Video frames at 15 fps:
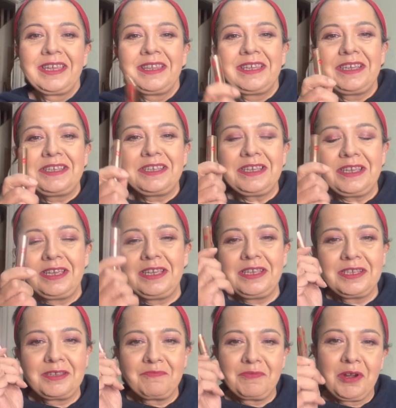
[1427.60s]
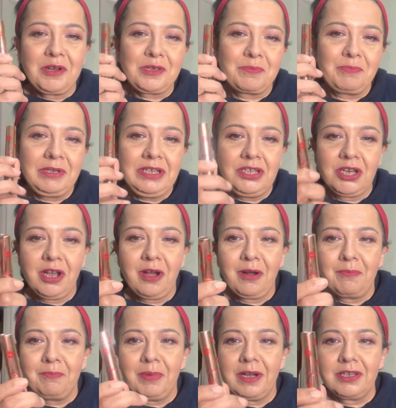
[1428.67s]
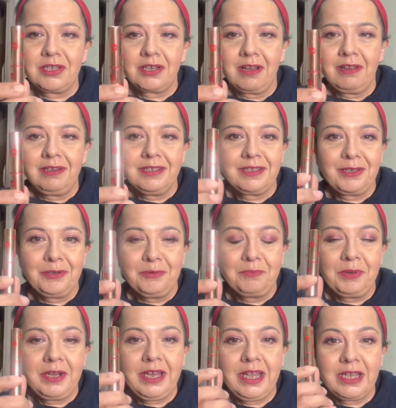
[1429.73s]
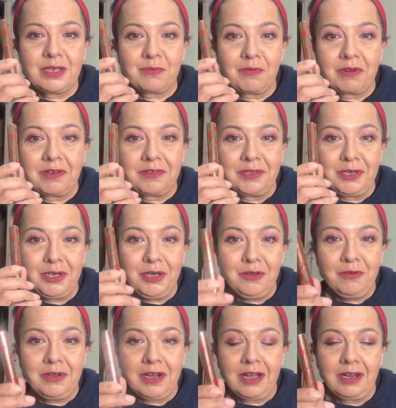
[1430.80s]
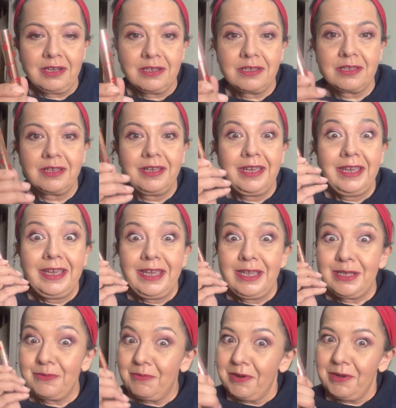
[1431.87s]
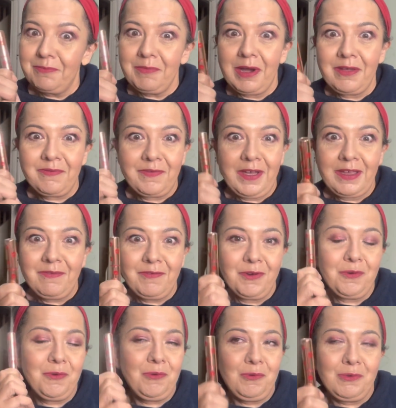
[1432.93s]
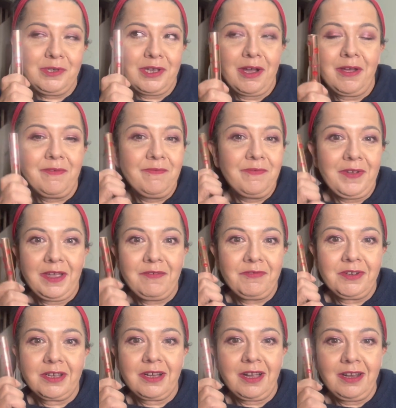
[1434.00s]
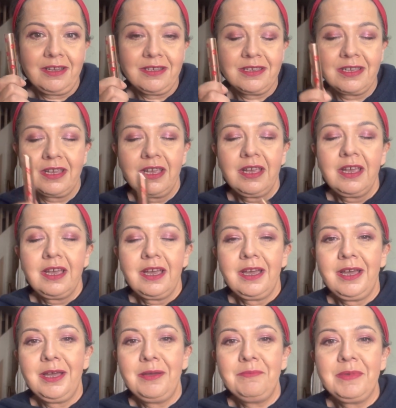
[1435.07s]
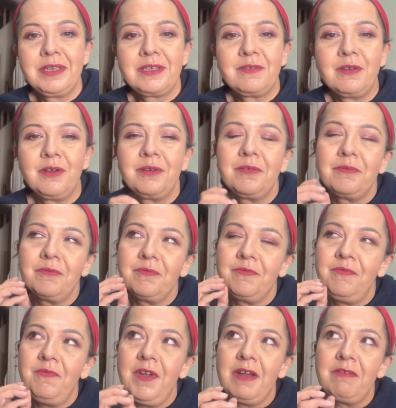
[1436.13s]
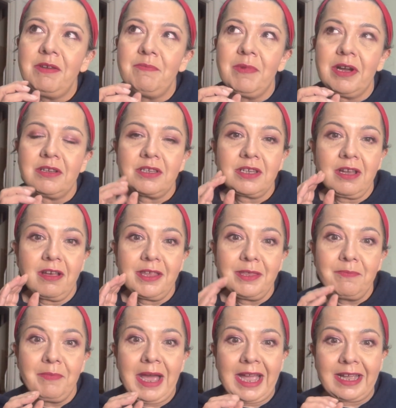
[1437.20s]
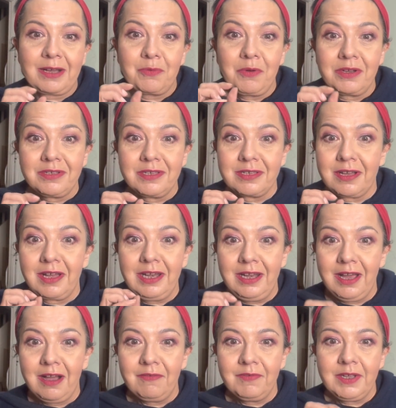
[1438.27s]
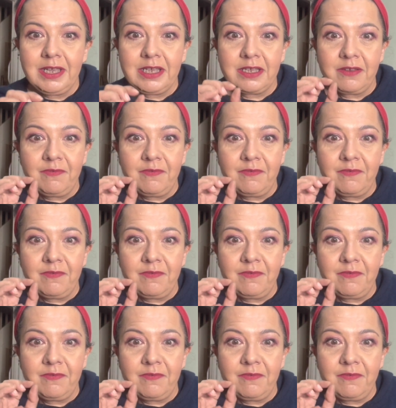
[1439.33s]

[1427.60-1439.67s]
This is Raspberry Charm by Charlotte Tilbury. It's one of the new colours. It's one of my favourite, all-time favourite colours. It's very much like the MAC ones that I love. It's a